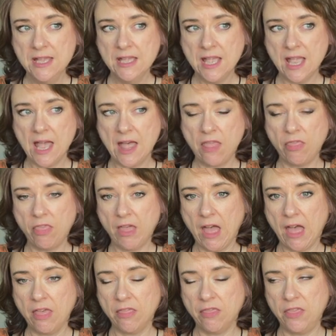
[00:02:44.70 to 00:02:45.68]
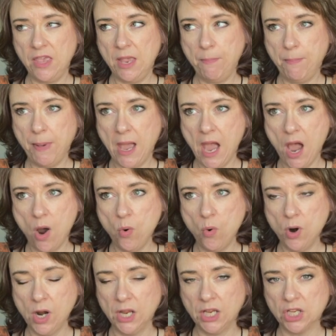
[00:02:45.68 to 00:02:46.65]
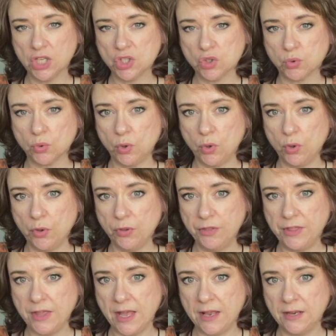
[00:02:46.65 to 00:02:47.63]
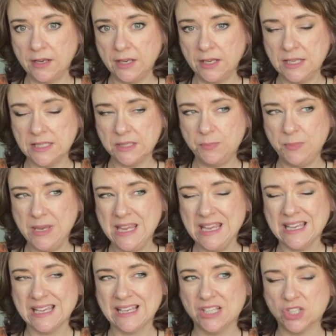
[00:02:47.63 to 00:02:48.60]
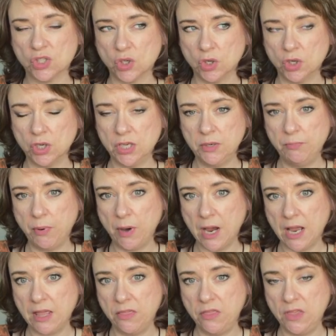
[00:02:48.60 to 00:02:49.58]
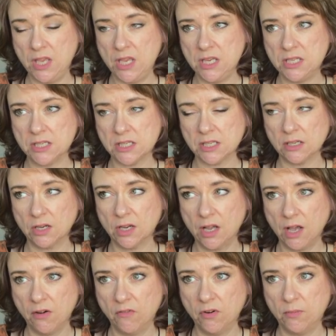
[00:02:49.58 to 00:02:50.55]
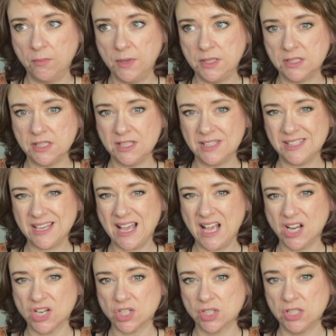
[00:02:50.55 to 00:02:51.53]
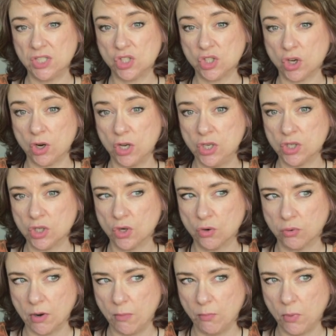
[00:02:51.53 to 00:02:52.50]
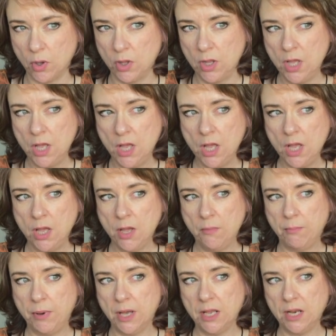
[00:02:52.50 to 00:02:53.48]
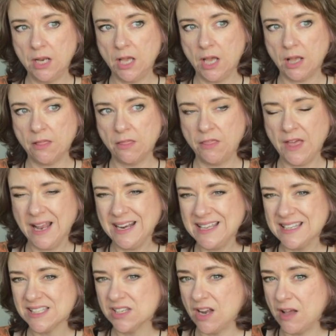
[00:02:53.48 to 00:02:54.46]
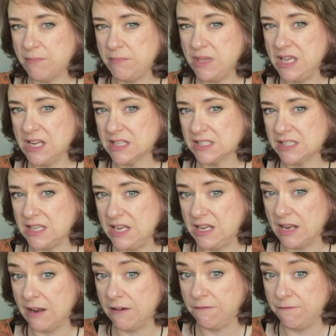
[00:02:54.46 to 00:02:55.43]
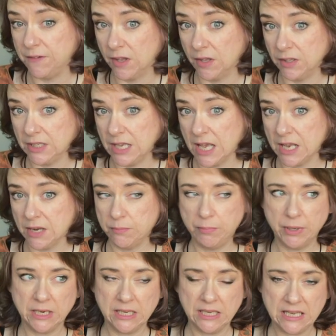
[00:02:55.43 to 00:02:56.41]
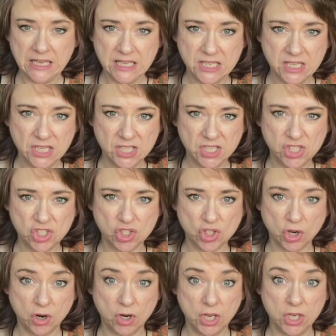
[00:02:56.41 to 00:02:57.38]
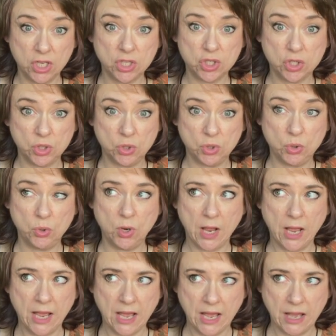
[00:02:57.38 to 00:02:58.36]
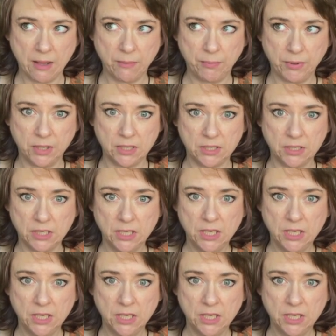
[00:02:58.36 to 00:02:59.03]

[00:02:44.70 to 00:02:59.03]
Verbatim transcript: and that the power and control that is being exerted by these governments is actually starting to crumble. But uh, that is not being seen and felt yet, but it is starting to happen.